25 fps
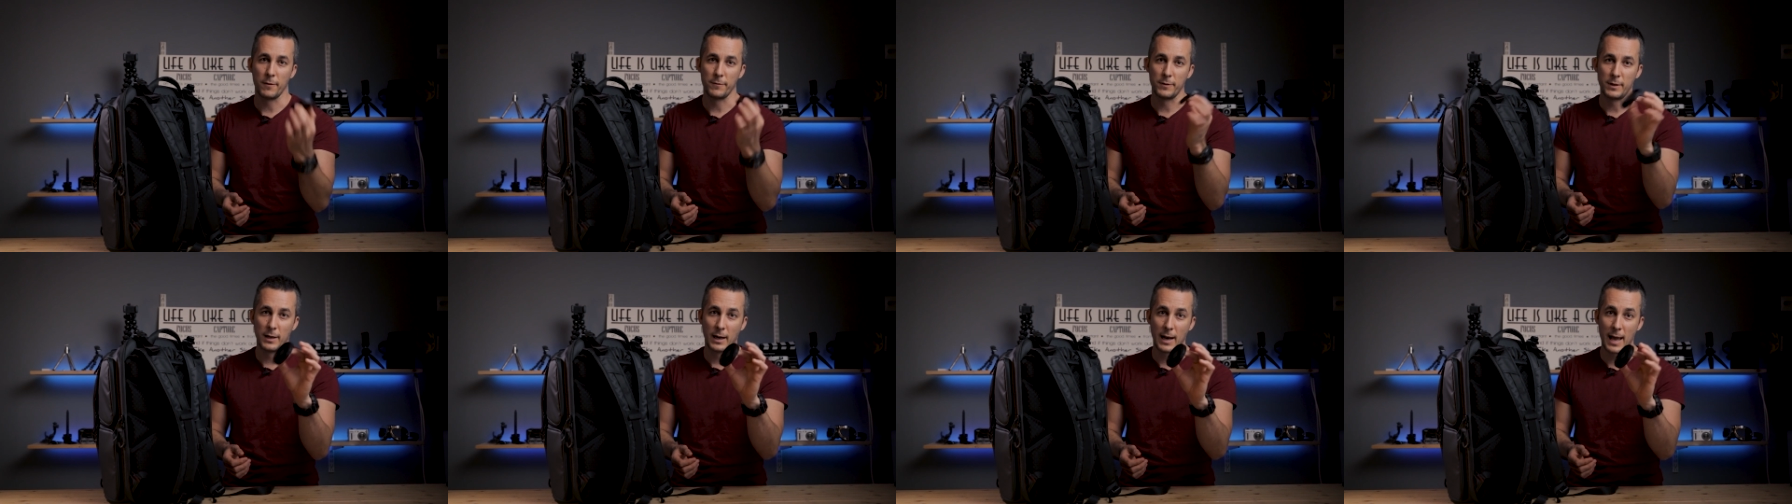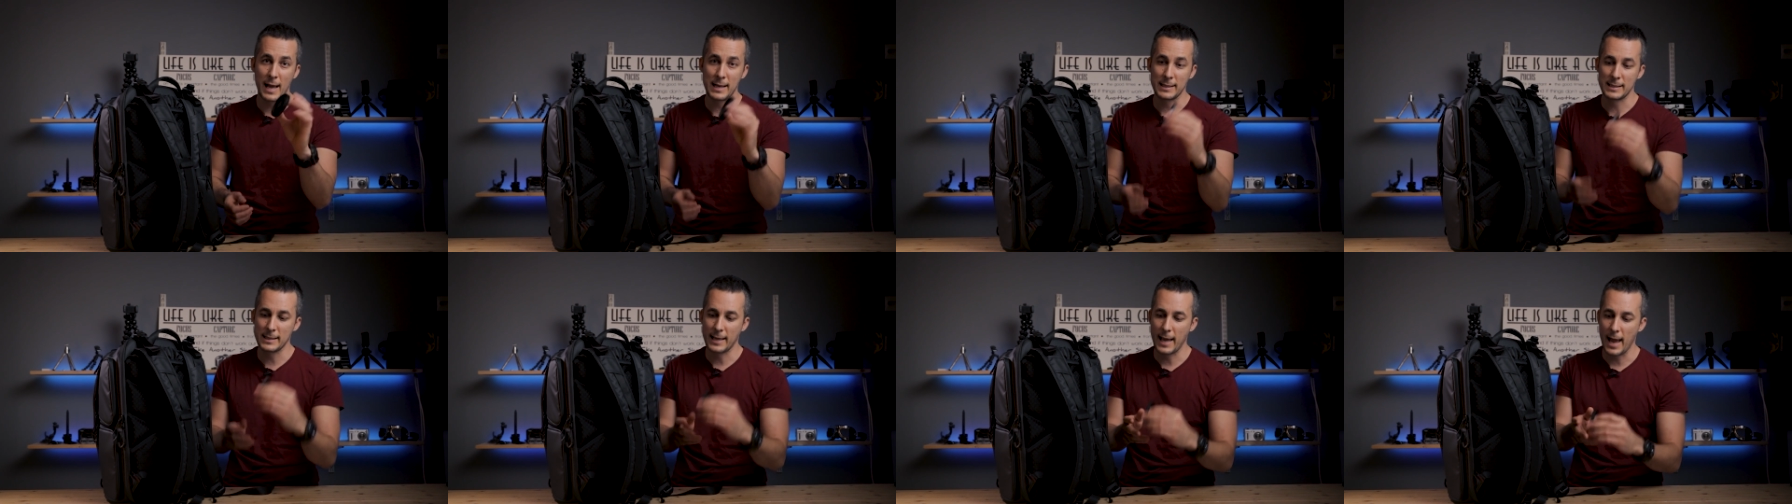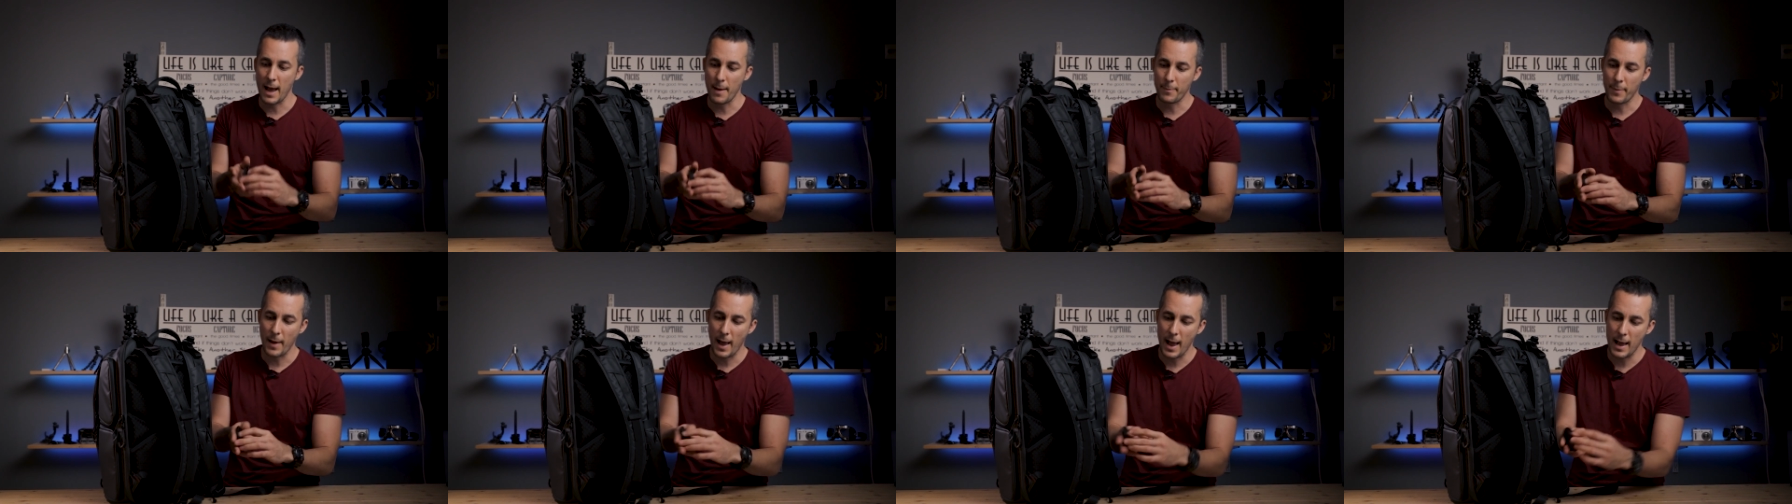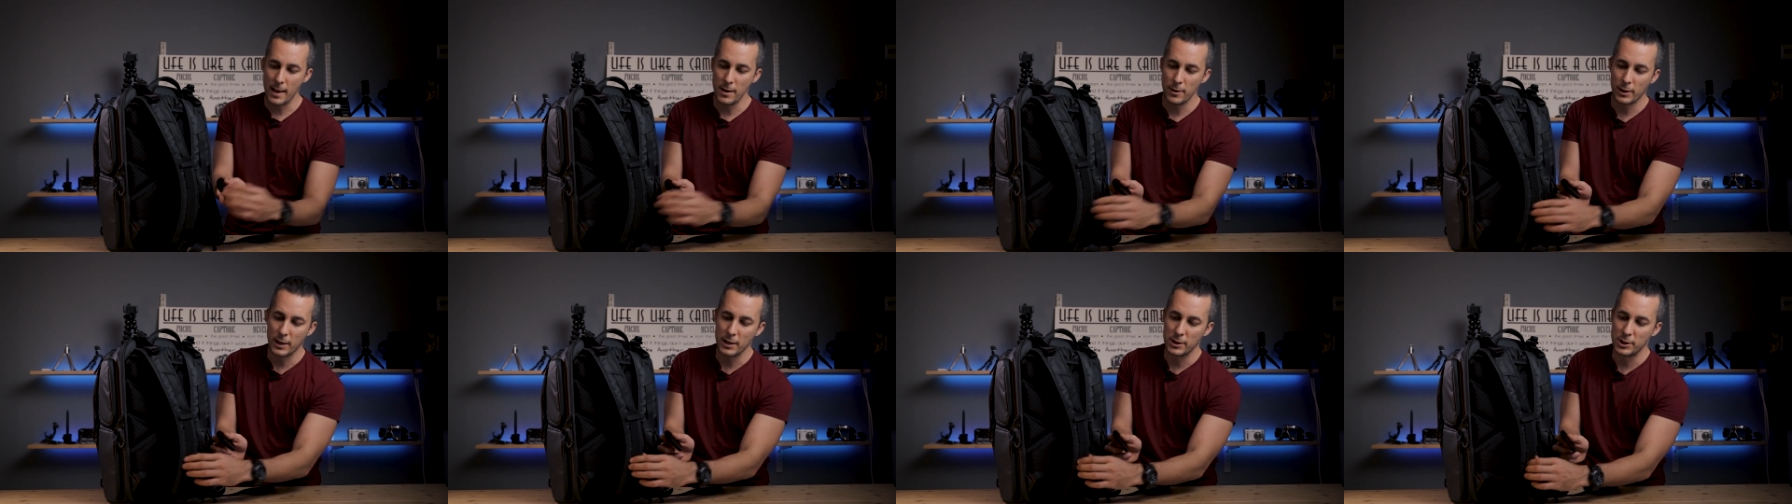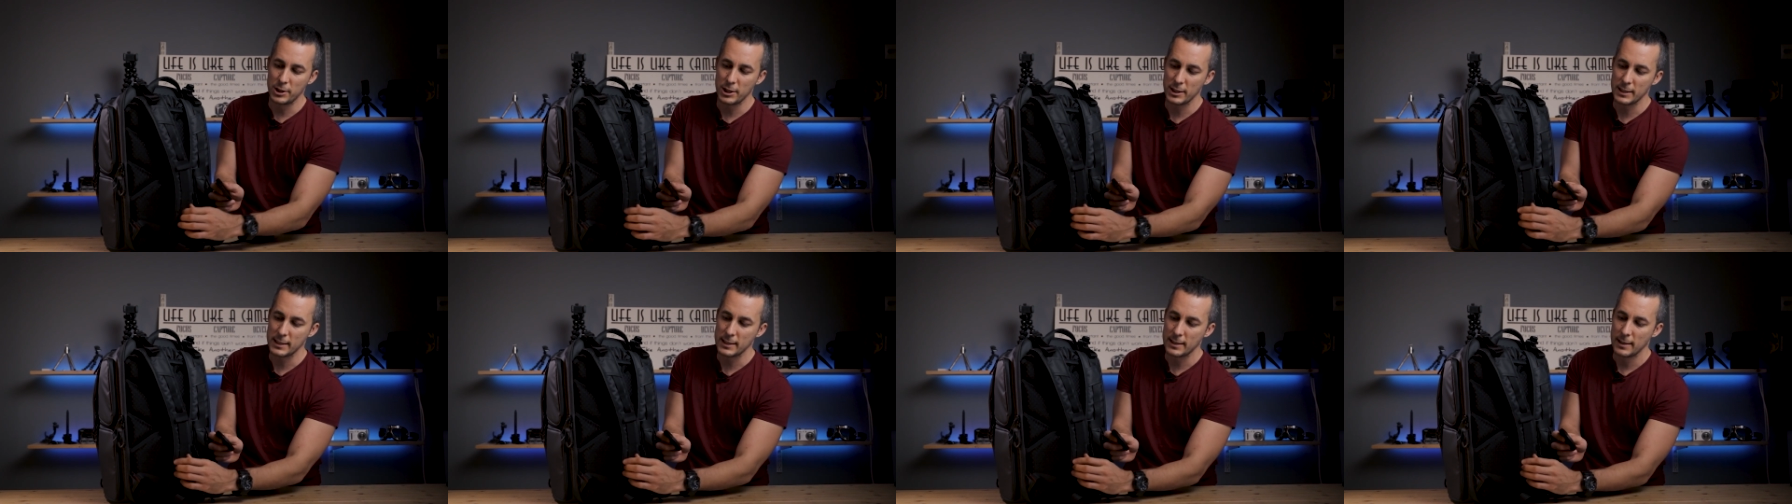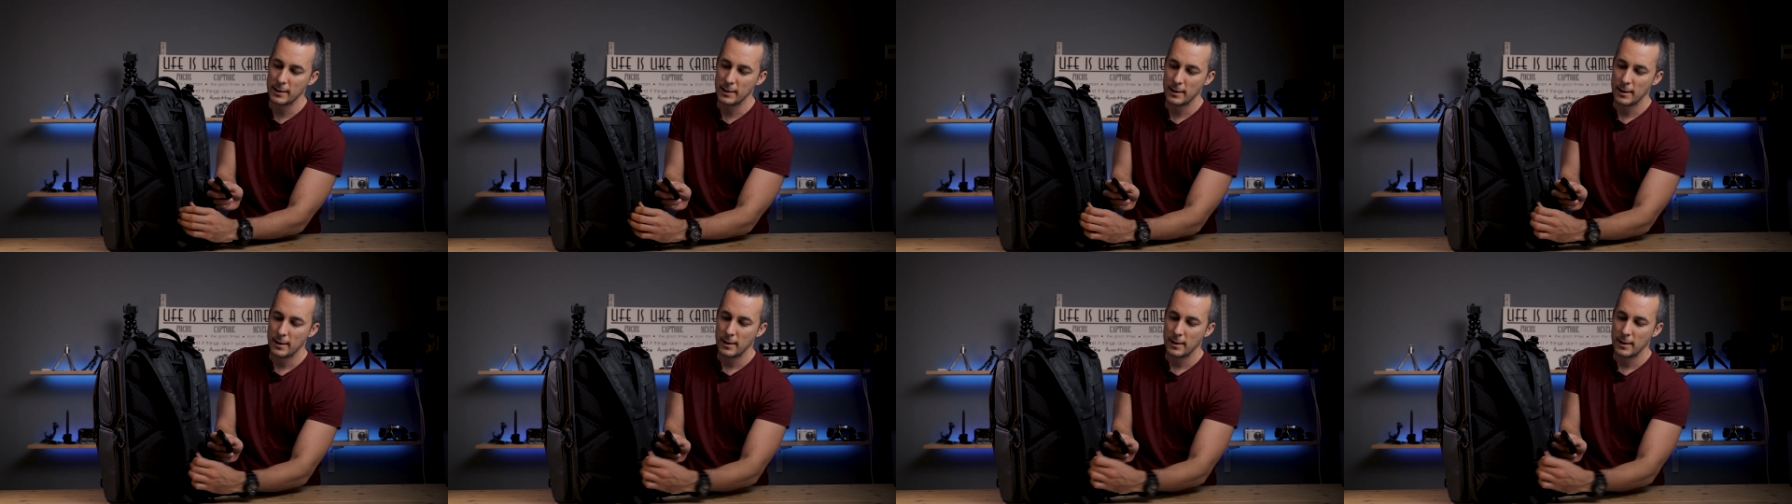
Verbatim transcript: off the lens cap and you can just